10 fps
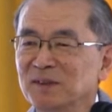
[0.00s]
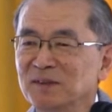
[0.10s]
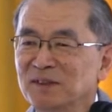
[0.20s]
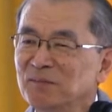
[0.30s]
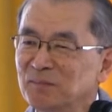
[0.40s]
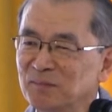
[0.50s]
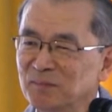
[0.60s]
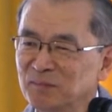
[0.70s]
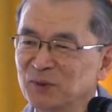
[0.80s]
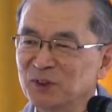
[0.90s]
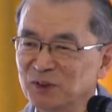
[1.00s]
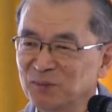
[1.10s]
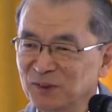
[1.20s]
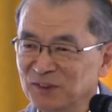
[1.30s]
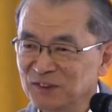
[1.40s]
some British
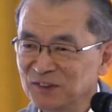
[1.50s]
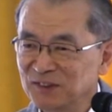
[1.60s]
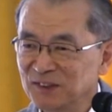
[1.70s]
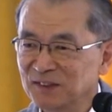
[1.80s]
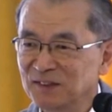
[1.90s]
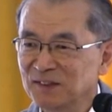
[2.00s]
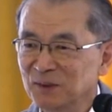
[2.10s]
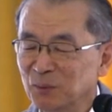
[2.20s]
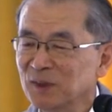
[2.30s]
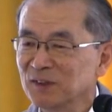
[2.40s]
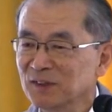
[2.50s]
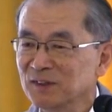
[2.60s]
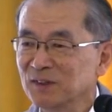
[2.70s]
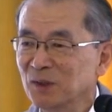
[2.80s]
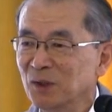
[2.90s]
brothers and sisters wondered,